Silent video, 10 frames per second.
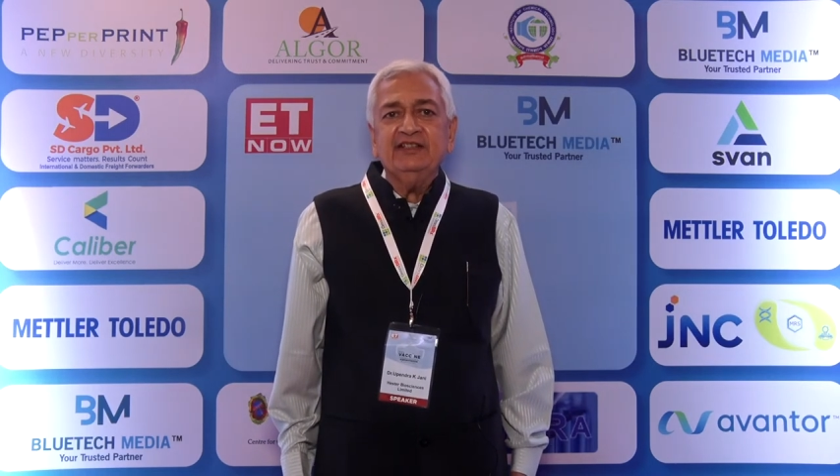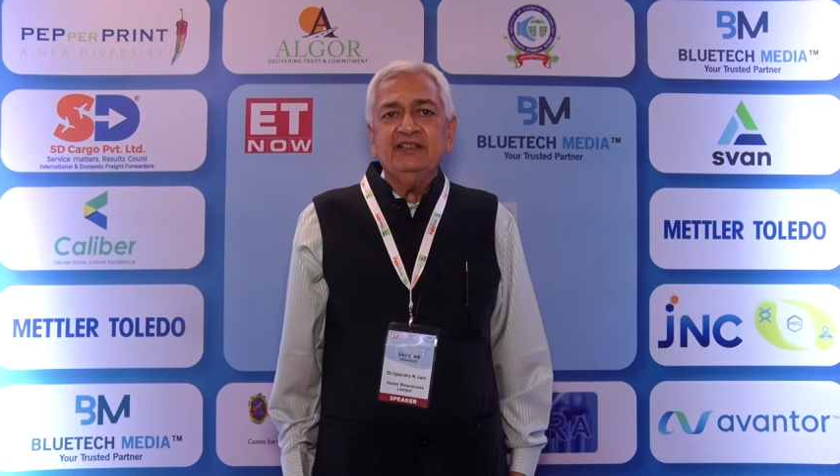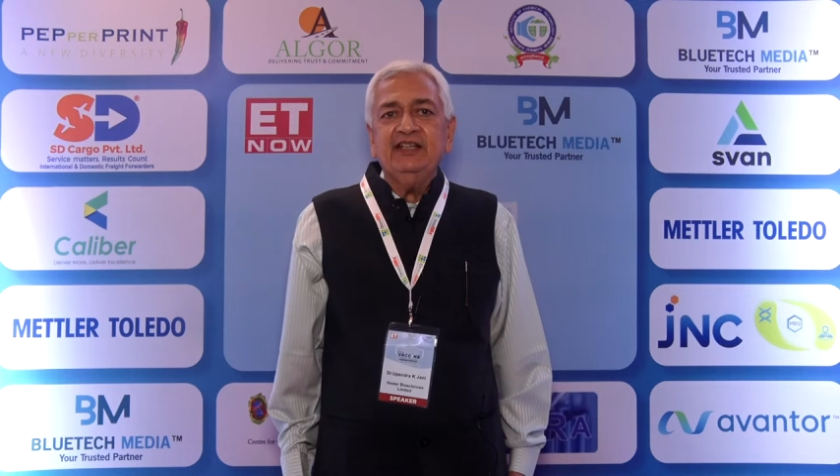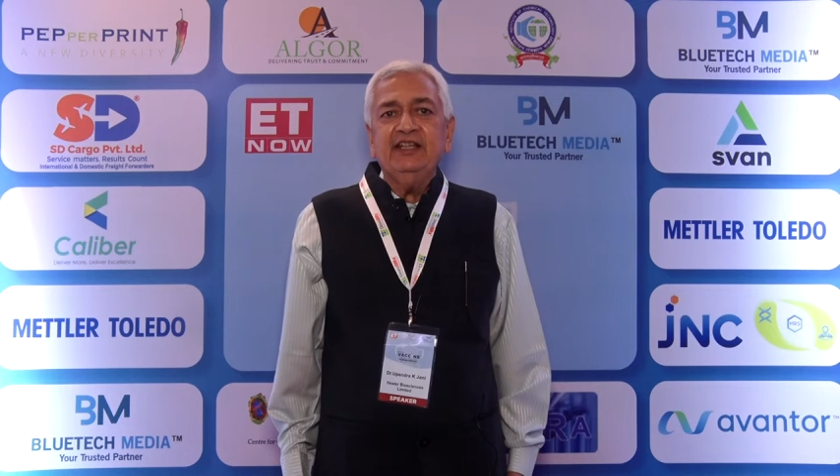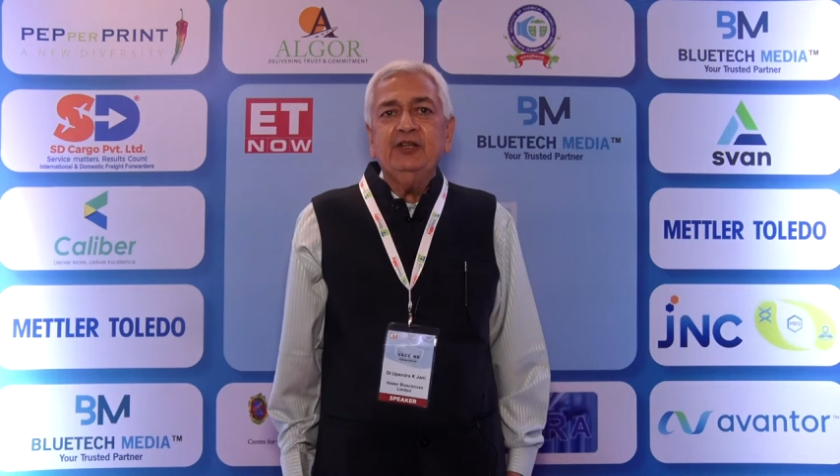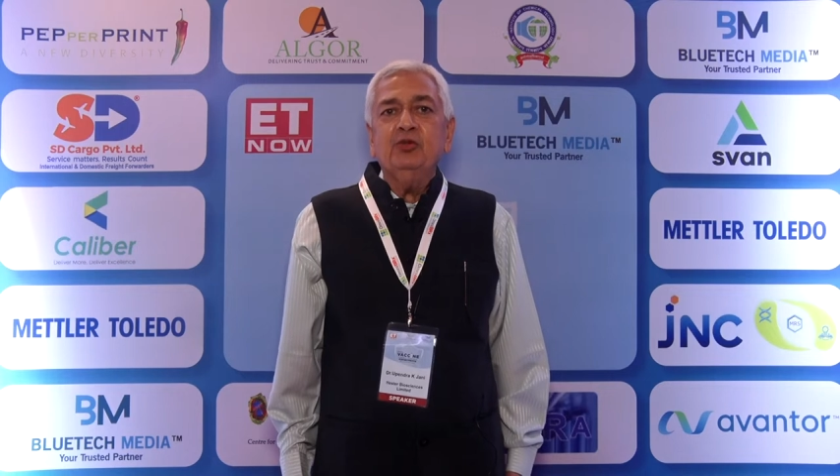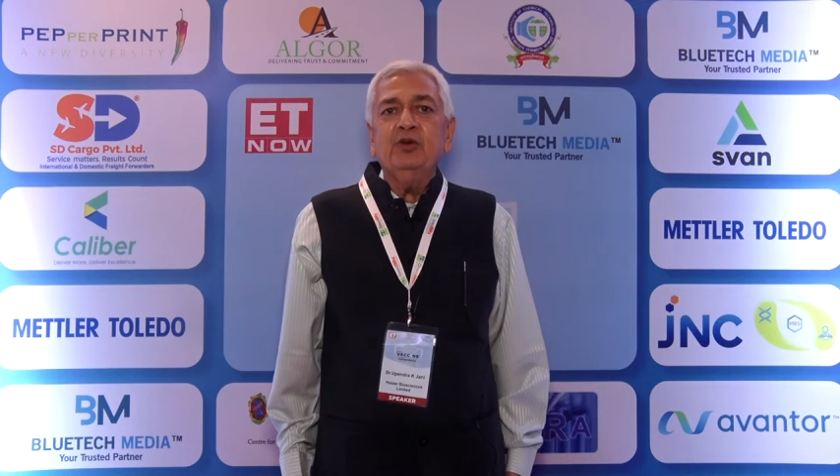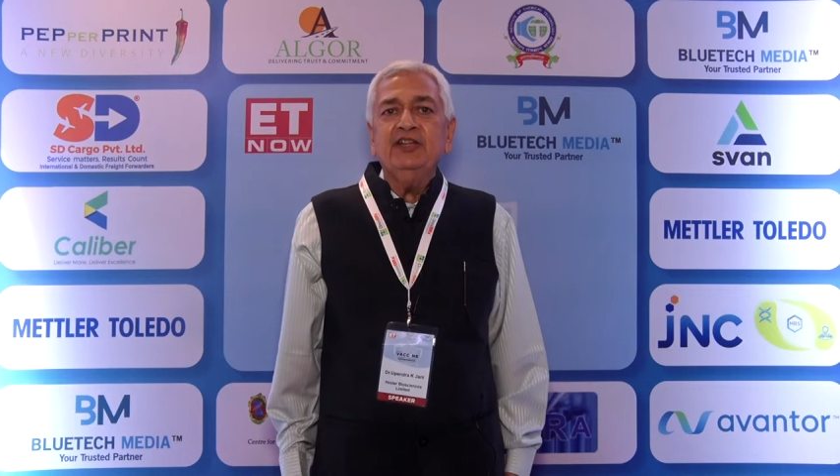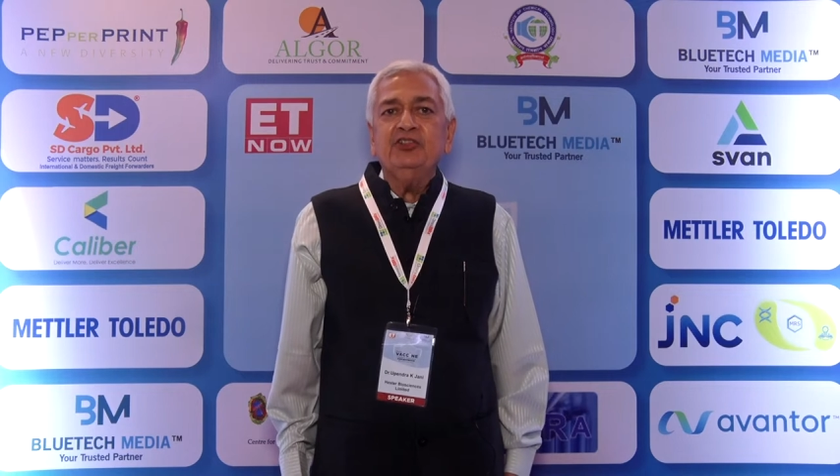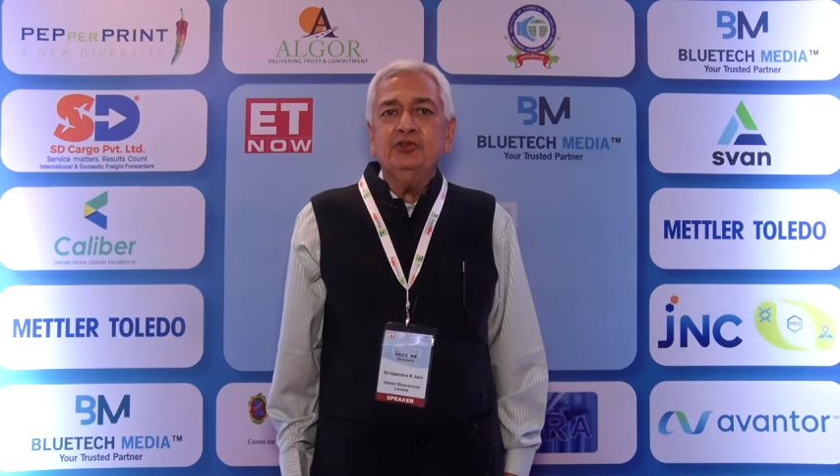the
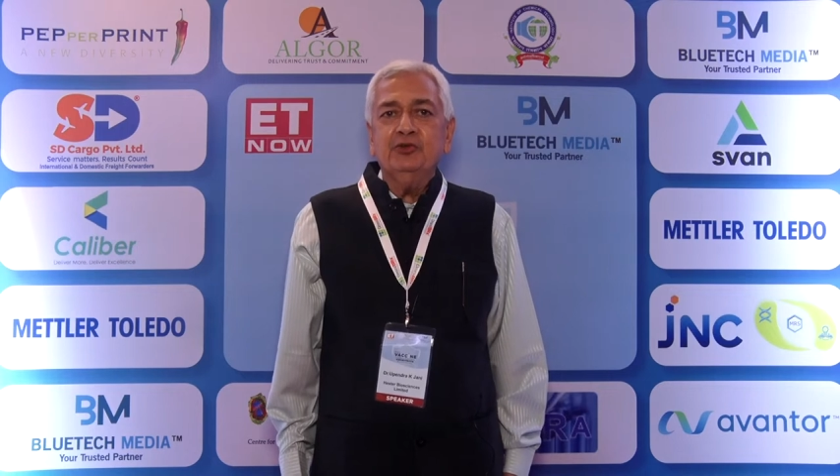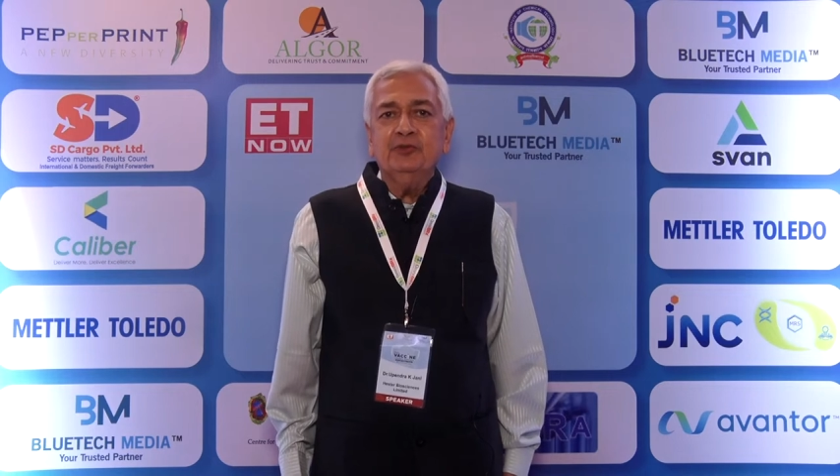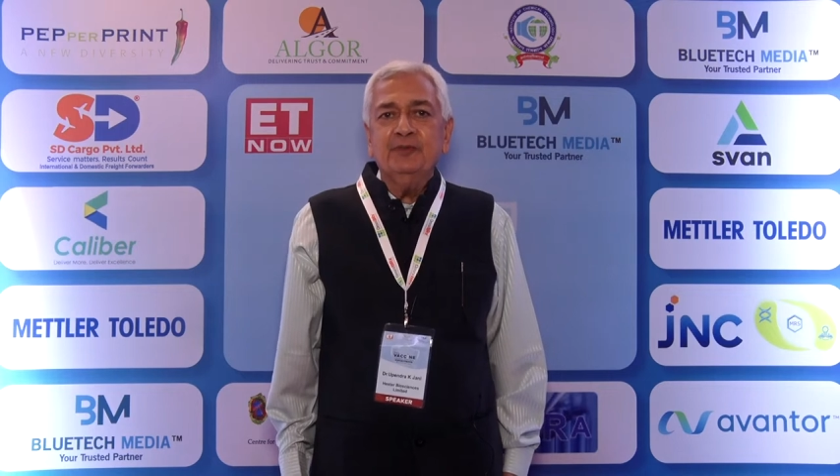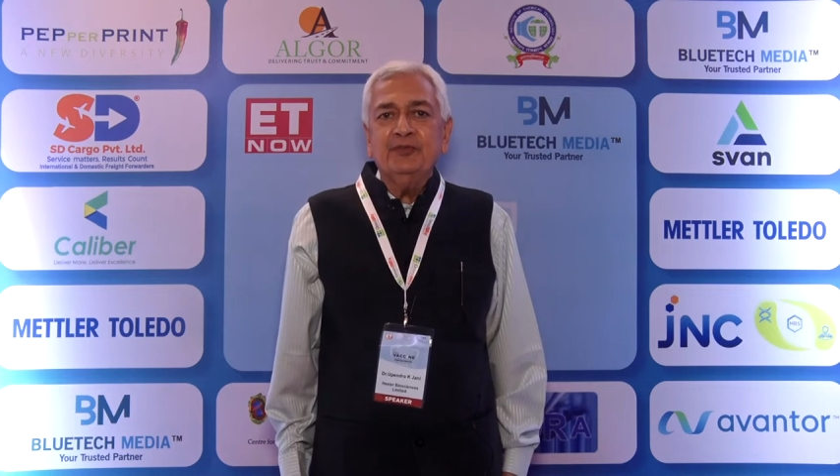global issue